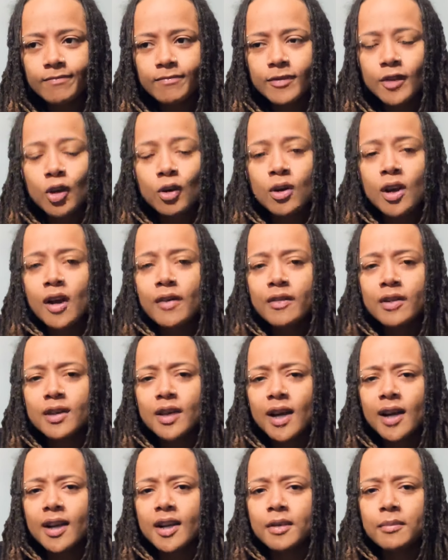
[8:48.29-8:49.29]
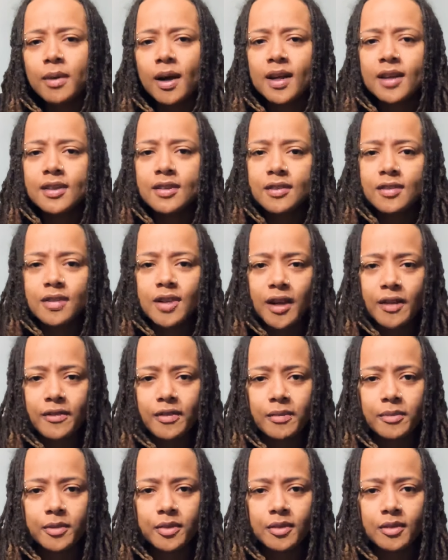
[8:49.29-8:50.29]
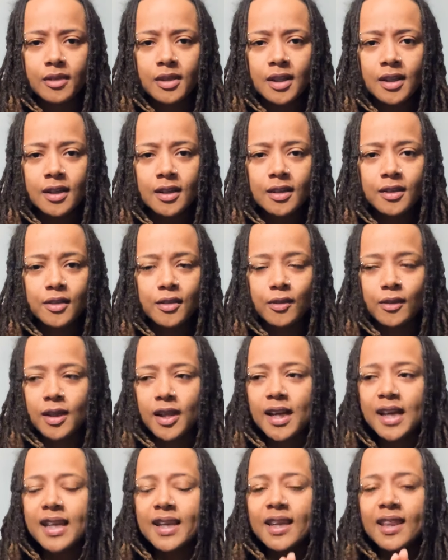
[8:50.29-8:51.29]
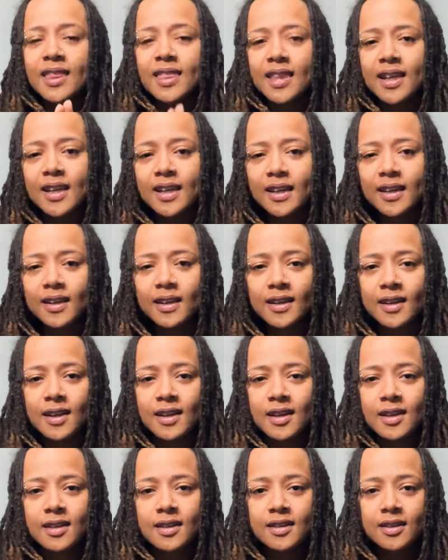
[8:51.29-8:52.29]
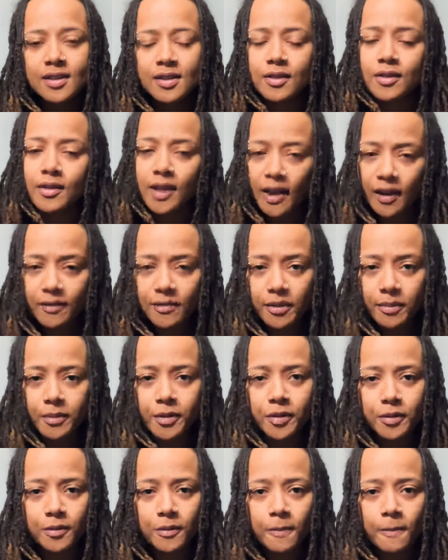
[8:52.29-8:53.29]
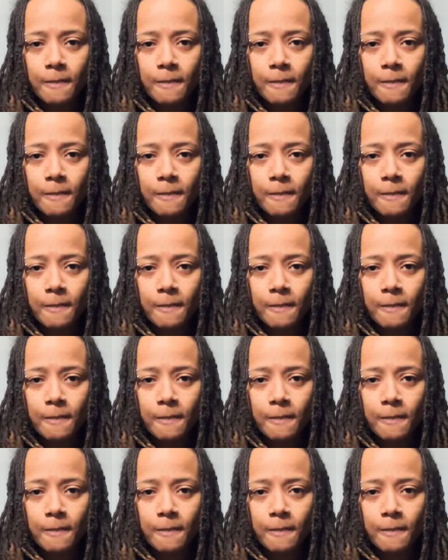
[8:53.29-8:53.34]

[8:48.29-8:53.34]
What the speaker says: Don't ever let anybody steal that from you. Don't let anything steal that from you.